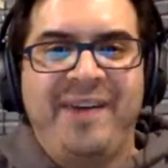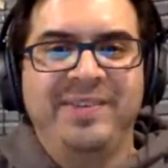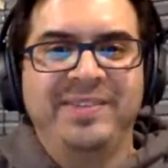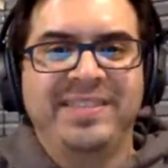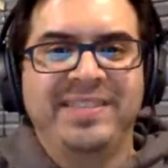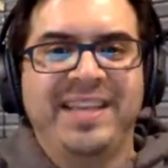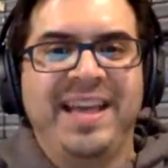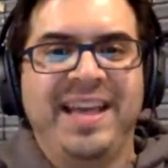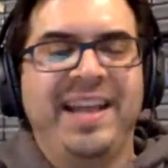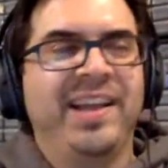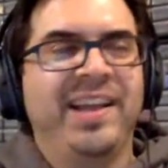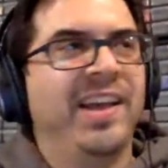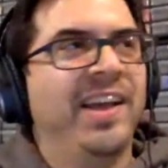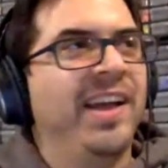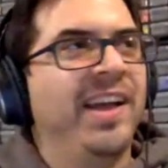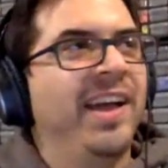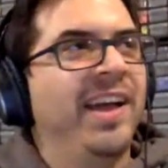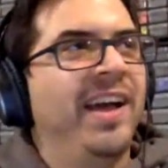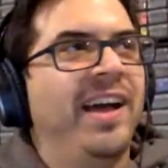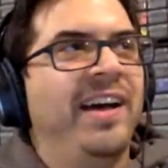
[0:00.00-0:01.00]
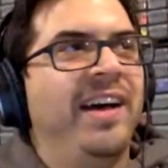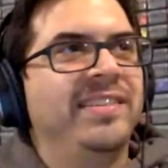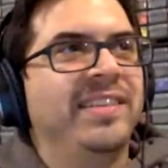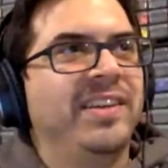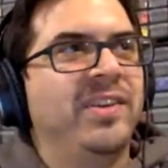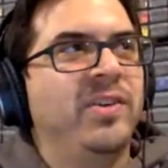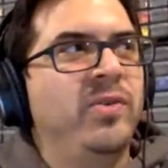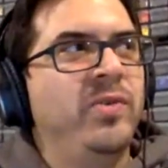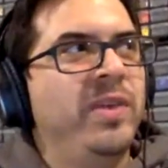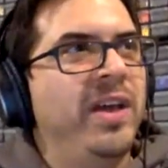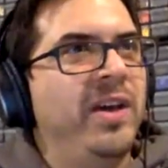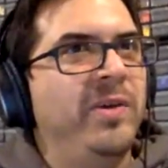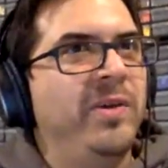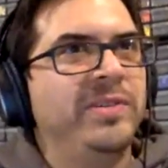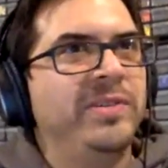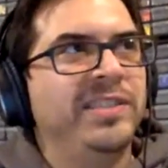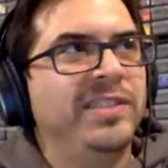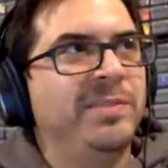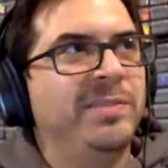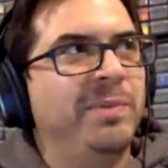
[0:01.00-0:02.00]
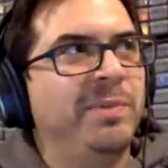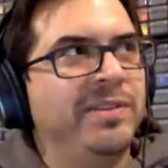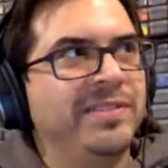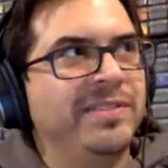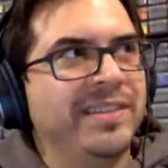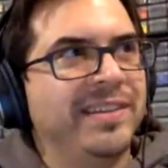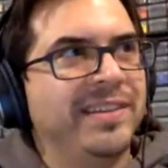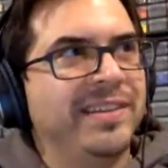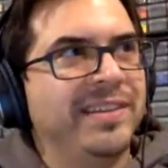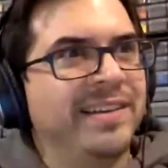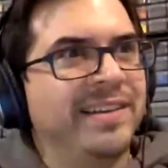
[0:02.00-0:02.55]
I was like, who the hell is this person?